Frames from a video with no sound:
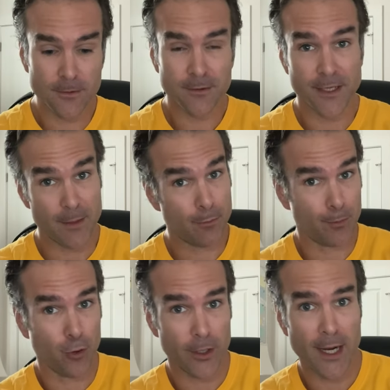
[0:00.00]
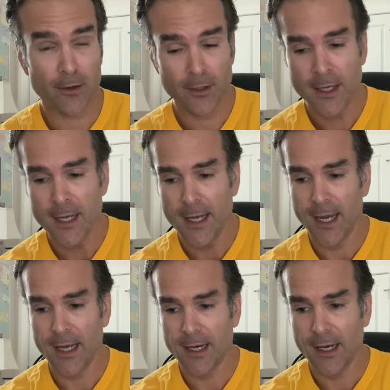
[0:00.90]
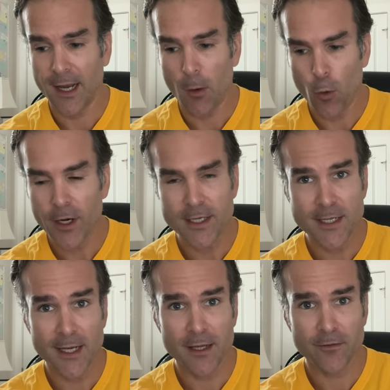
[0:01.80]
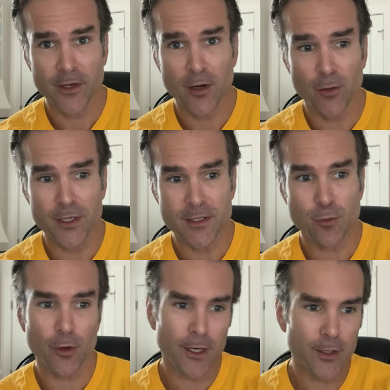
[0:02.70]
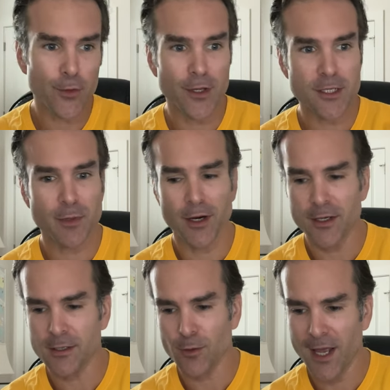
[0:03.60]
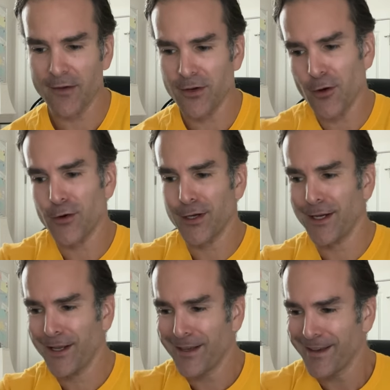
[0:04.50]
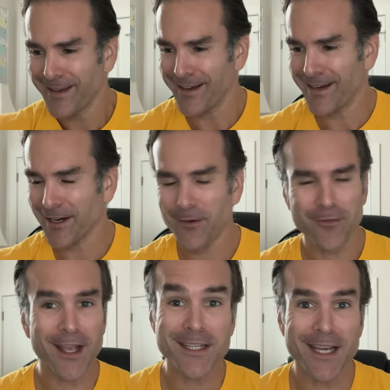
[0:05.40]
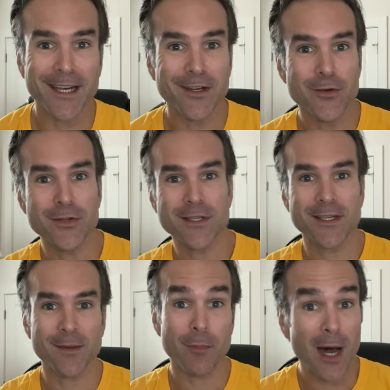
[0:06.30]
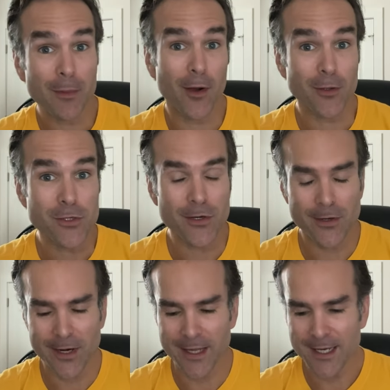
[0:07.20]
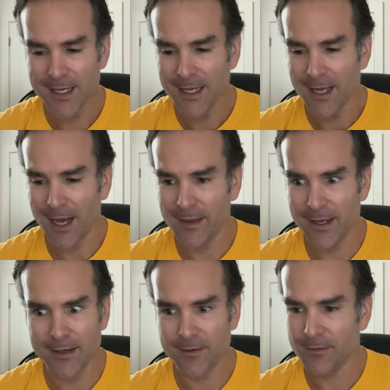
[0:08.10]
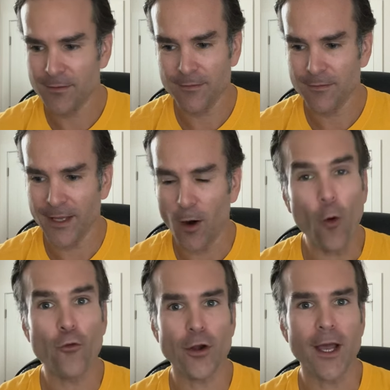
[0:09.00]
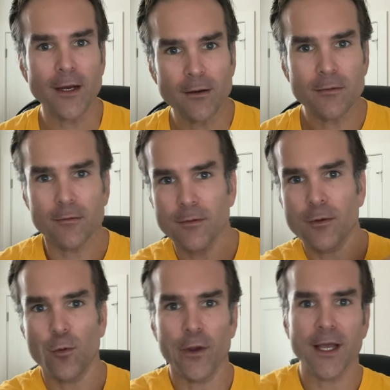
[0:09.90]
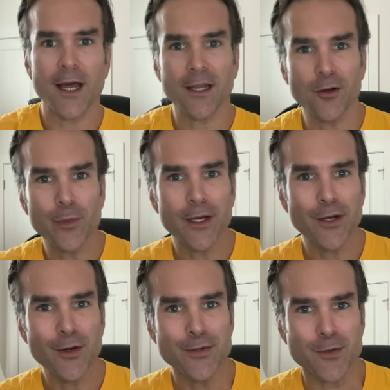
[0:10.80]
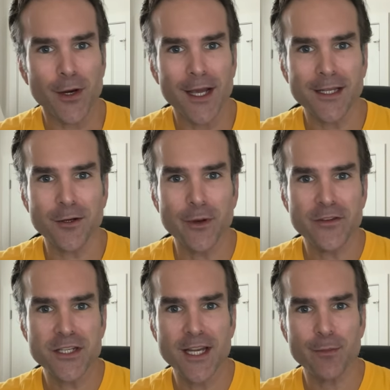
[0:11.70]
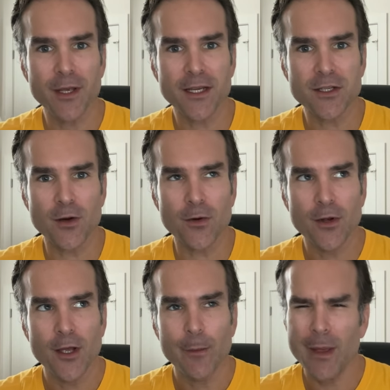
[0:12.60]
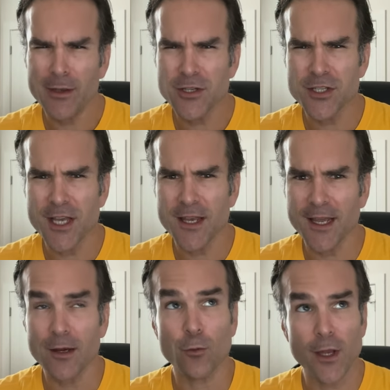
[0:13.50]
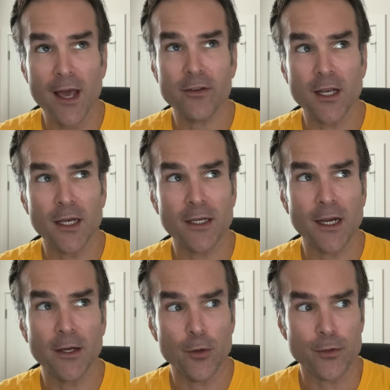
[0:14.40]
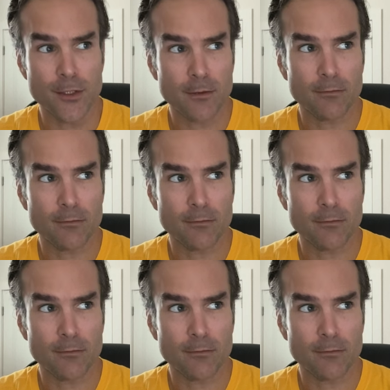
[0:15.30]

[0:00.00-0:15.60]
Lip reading: yet put out. And what I said in the video was, we're going to do this because we haven't heard any exciting news in pop culture or anything. And then, like, overnight, we got a little bit of news. We got a little bit of a sneak peek. So maybe I should say that again. We haven't gotten any news.